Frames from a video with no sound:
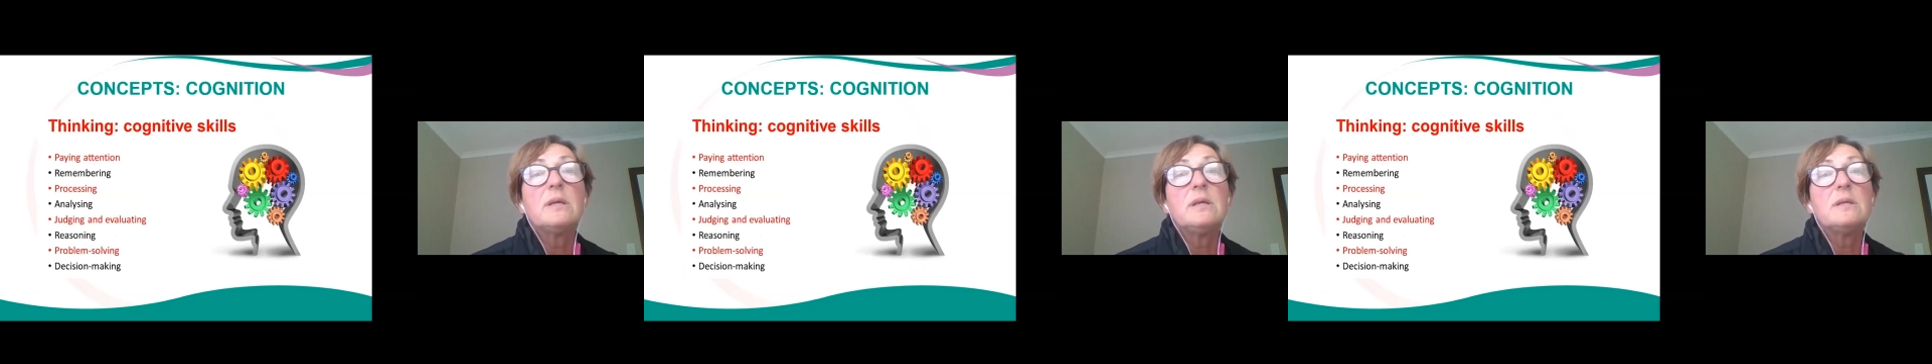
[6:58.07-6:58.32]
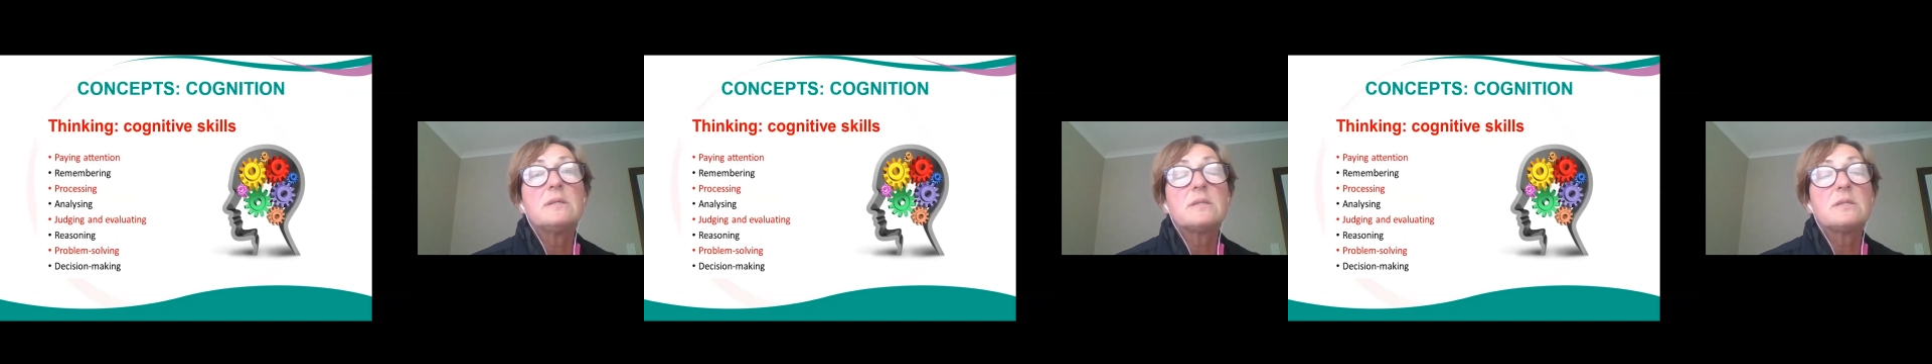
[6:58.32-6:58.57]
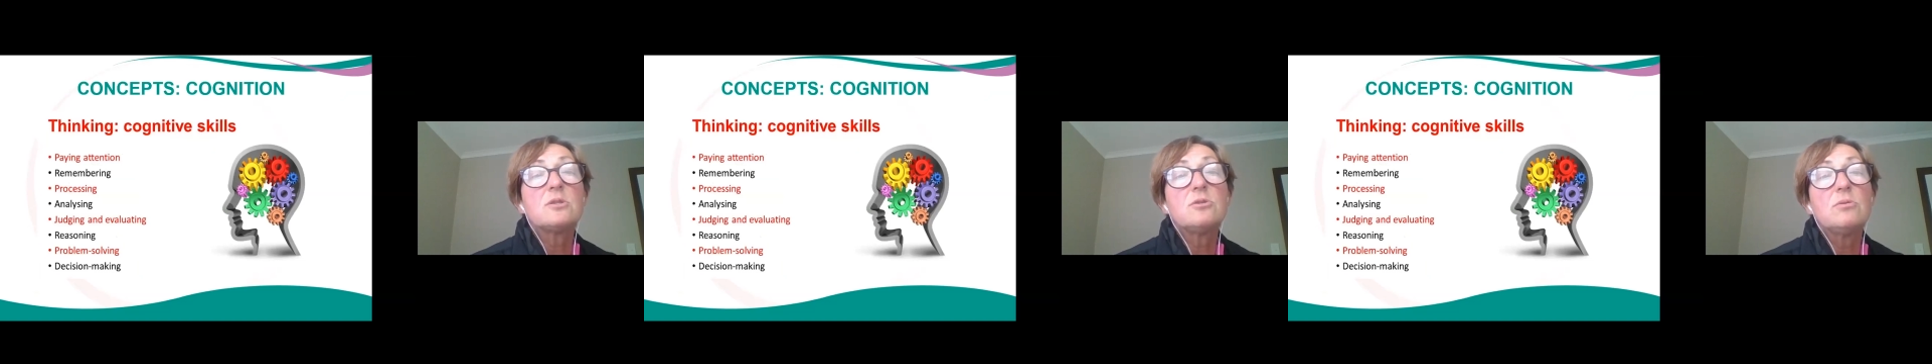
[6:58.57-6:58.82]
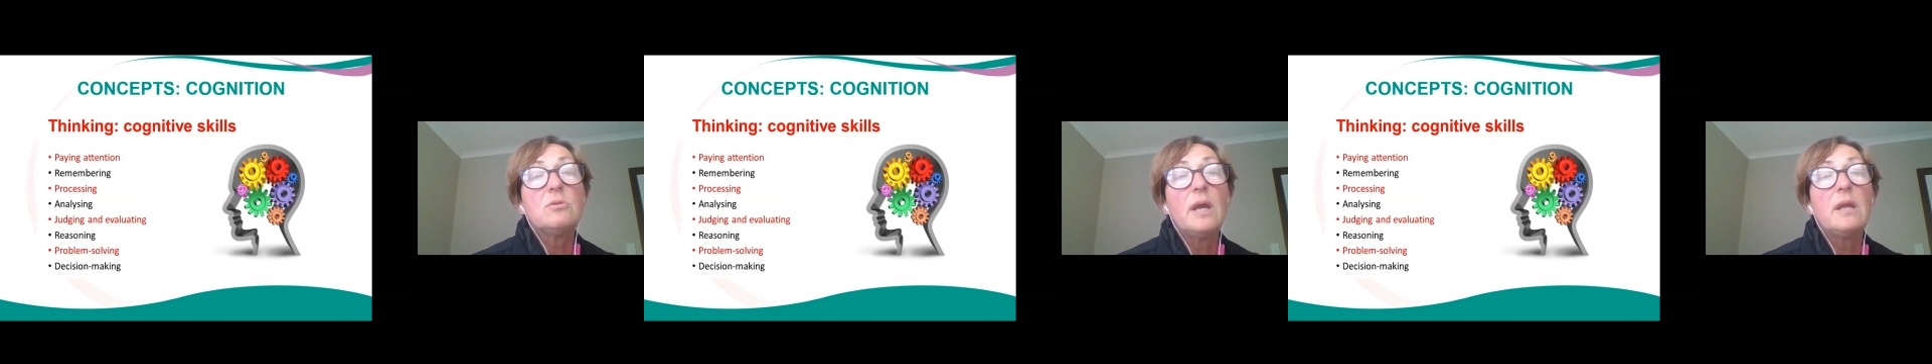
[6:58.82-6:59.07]
is
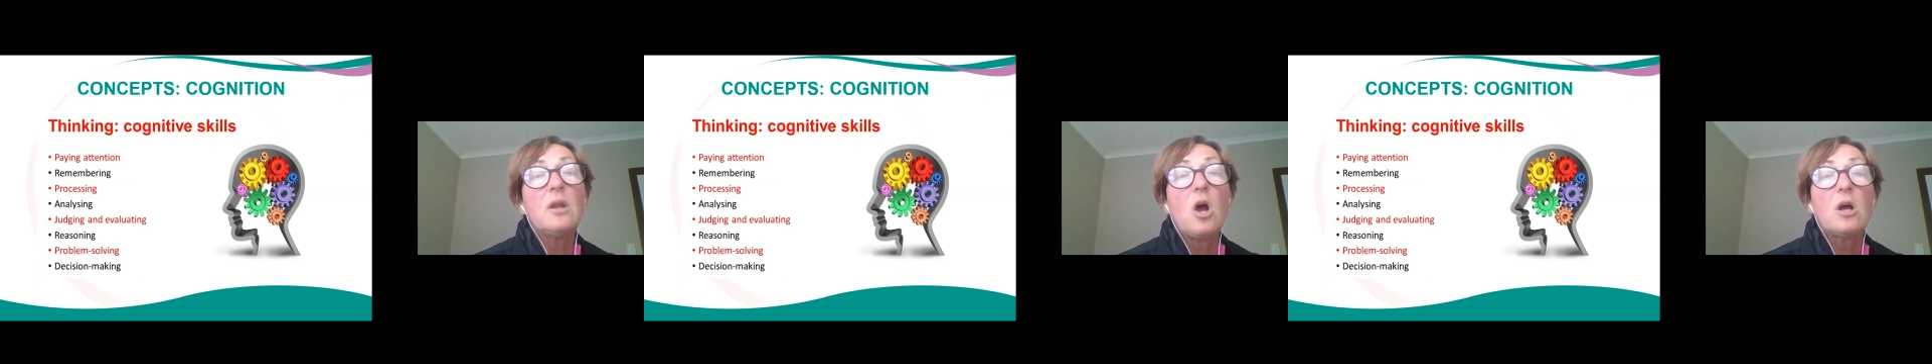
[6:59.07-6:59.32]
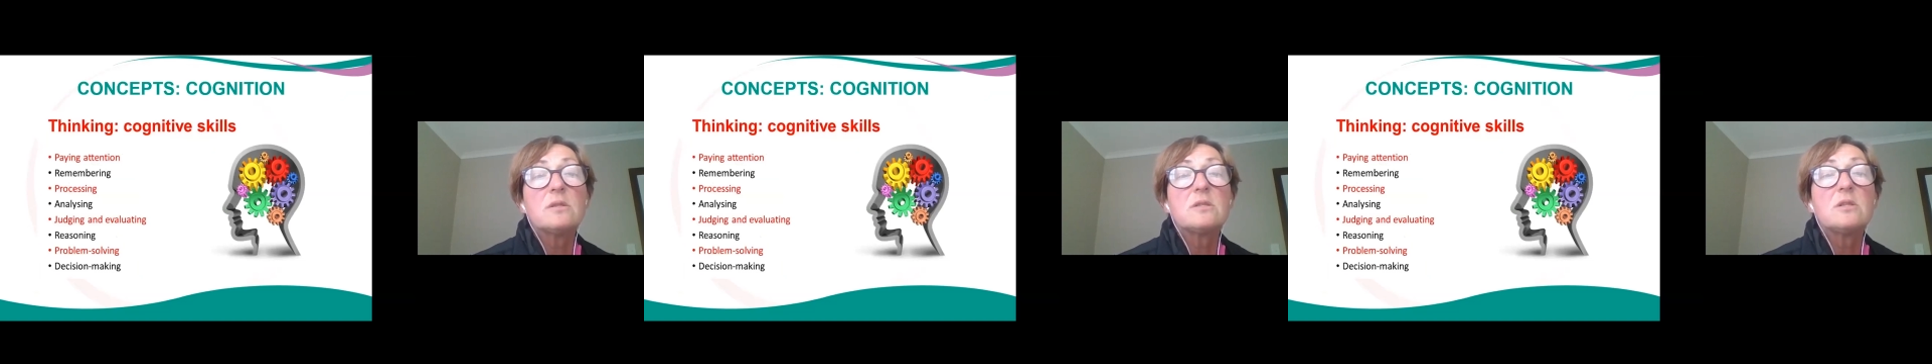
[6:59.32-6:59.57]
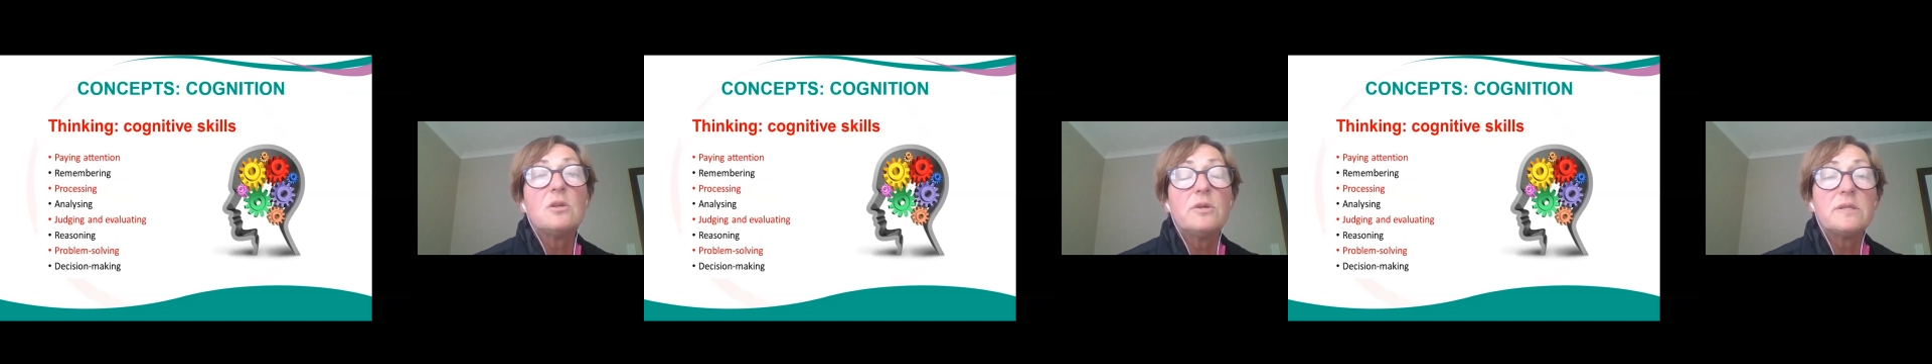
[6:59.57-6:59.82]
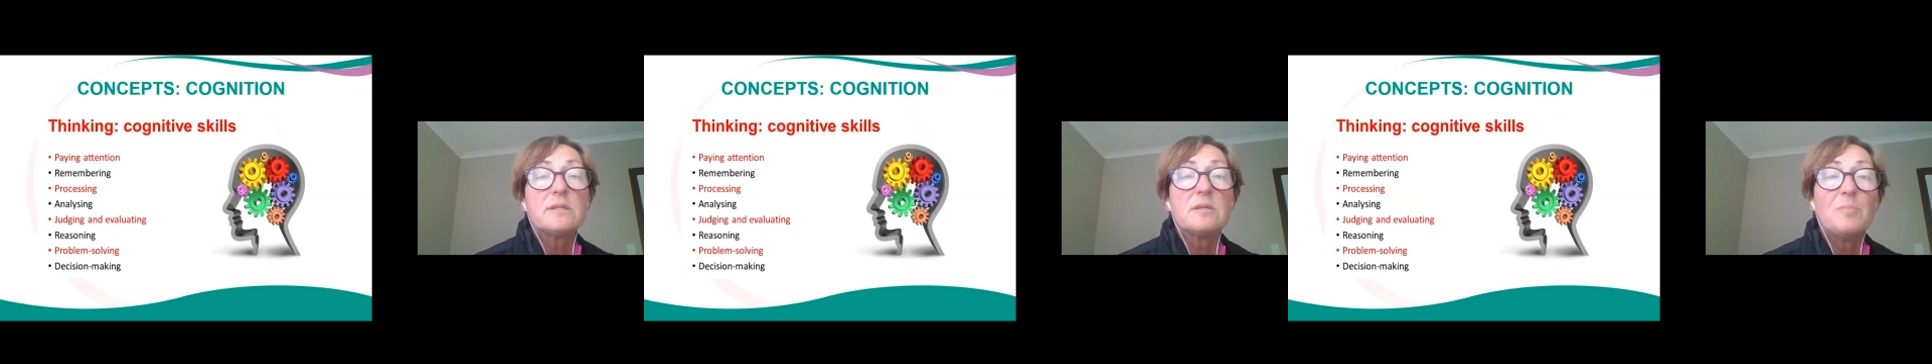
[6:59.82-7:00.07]
to enhance learners'